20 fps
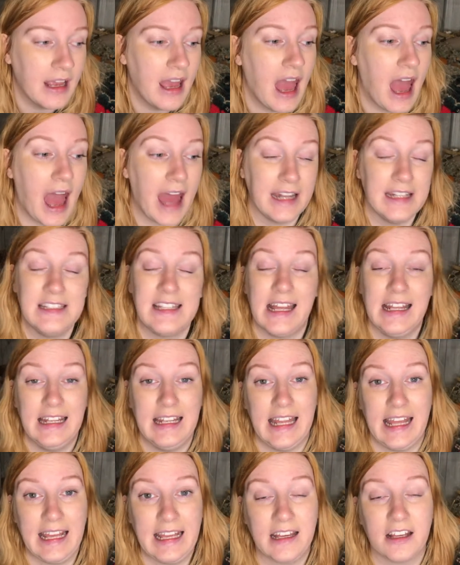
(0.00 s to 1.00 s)
and a
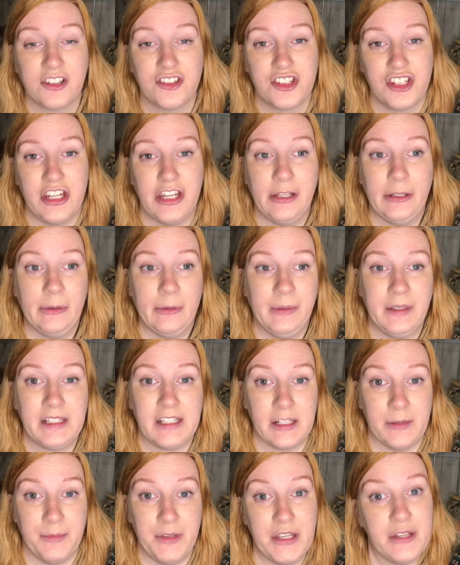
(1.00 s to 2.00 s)
link to
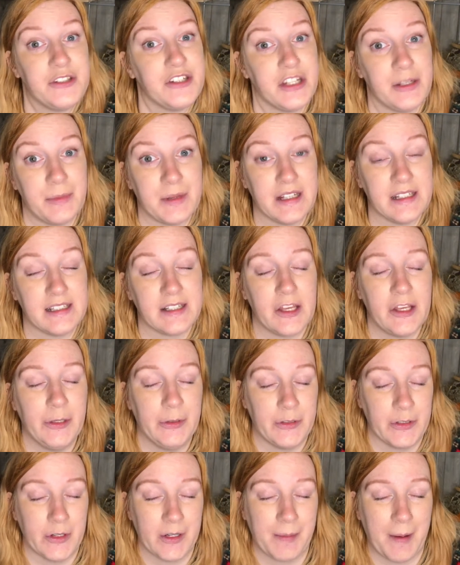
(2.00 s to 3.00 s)
some YouTubers who
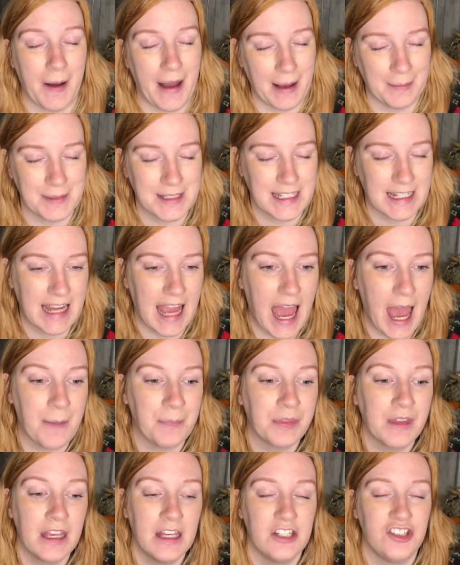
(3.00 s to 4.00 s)
talk about hamster care.
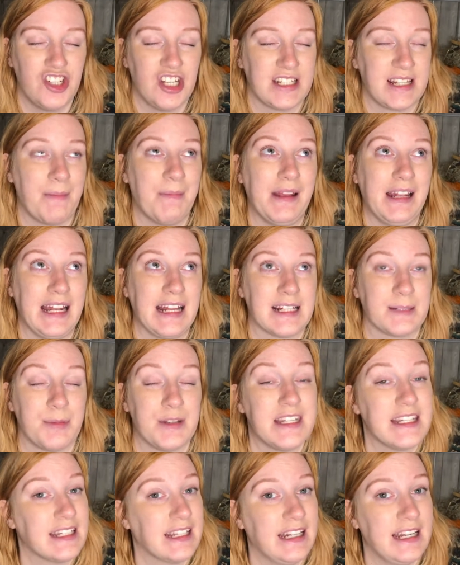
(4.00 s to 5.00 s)
She sent me links
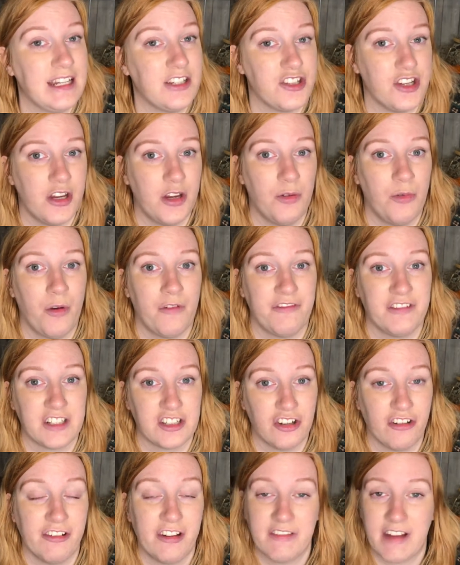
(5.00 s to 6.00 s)
particularly to
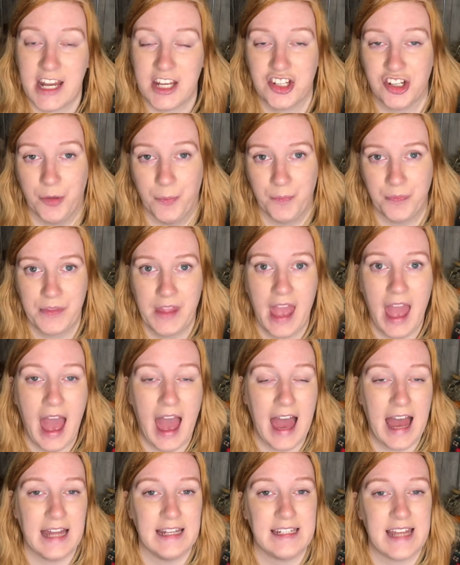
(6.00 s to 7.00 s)
Victoria Rachel
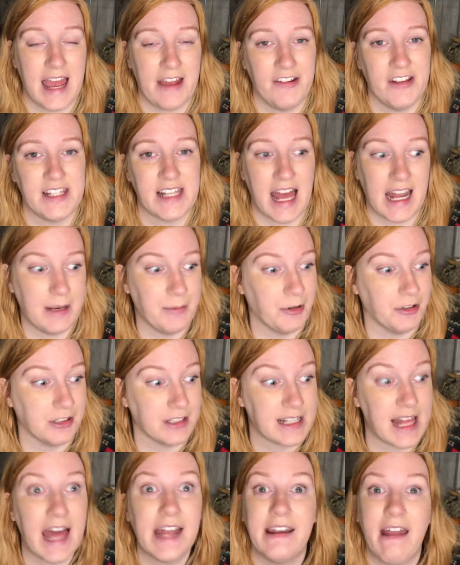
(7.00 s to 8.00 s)
and Erin's
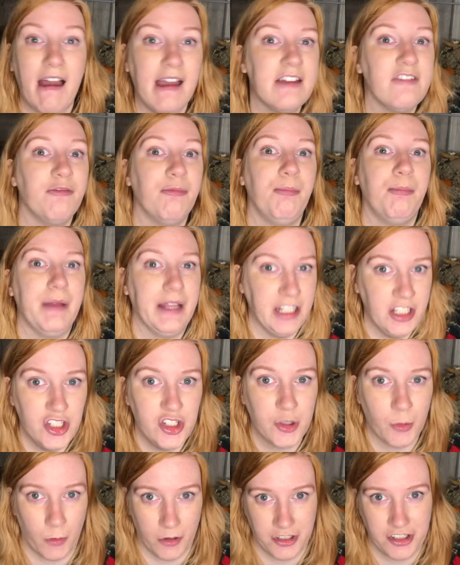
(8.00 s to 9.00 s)
Animals, and I have
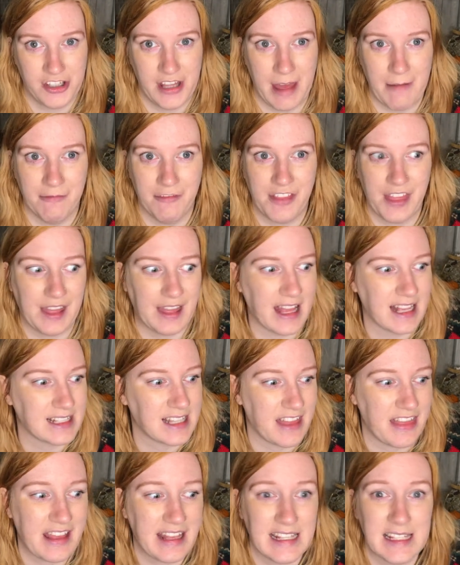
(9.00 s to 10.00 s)
binge watched them for the
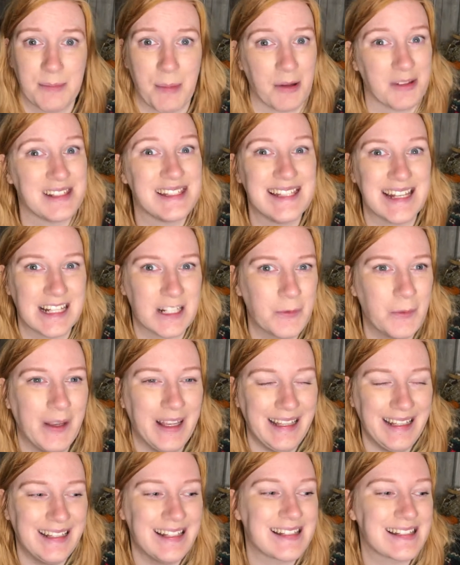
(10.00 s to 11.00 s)
last, I think it's about 6
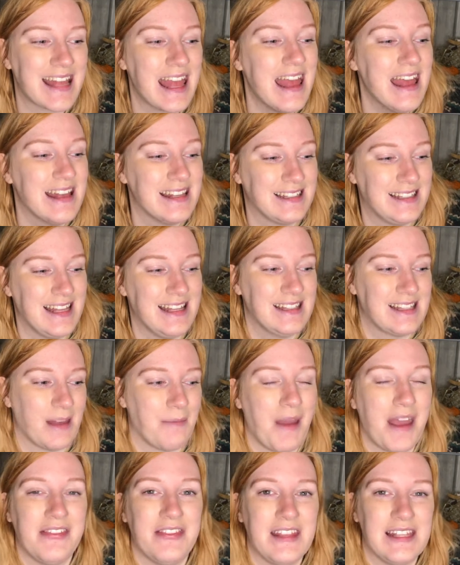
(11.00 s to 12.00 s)
weeks since I
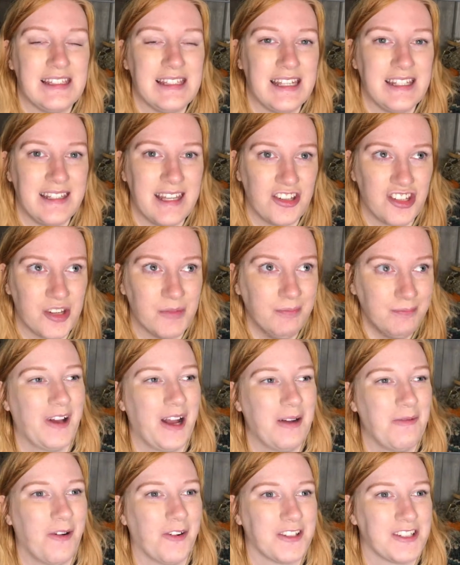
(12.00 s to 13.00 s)
made this decision.
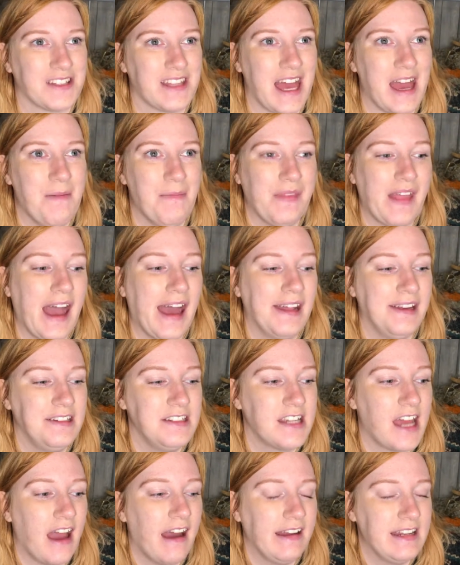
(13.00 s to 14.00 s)
I watched them
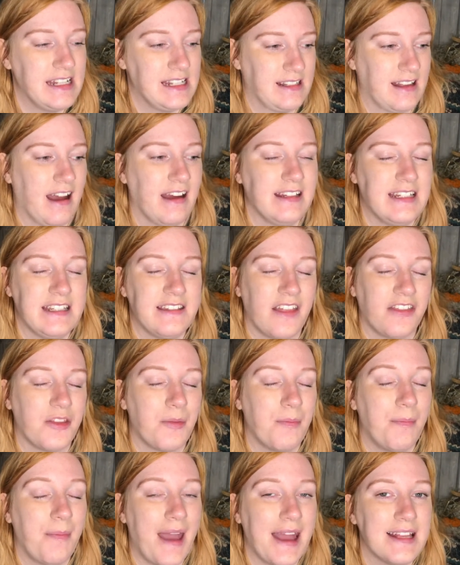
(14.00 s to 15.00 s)
and I decided that the
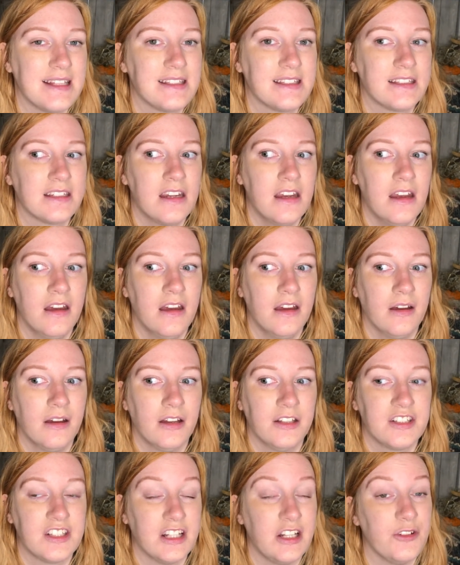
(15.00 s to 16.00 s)
best
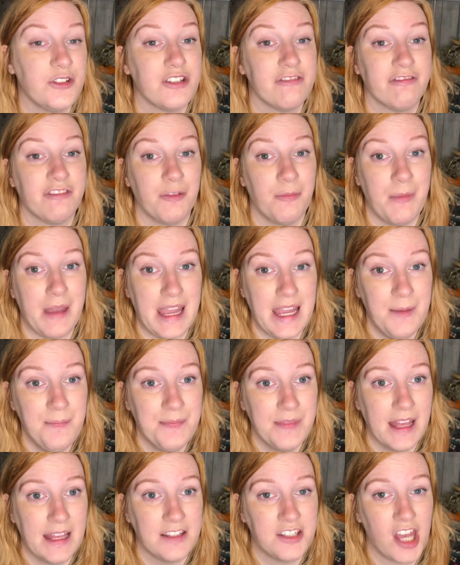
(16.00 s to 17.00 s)
solution for me
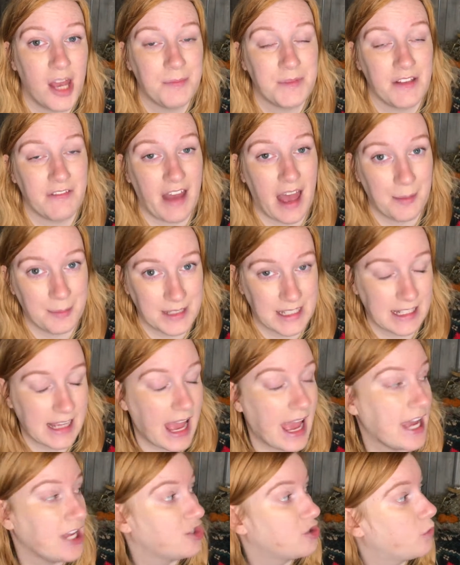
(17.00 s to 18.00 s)
in terms of a hamster
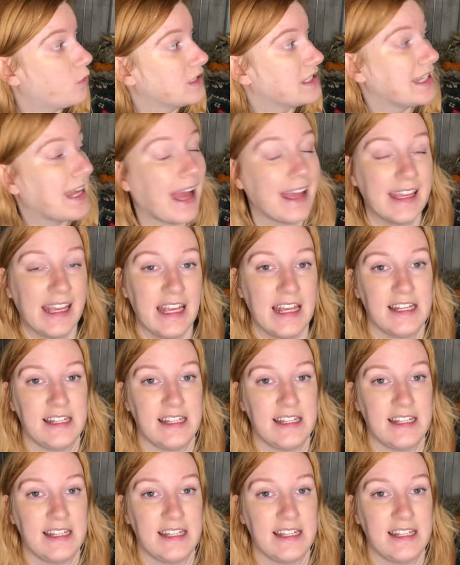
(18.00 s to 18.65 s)
cage was the IKEA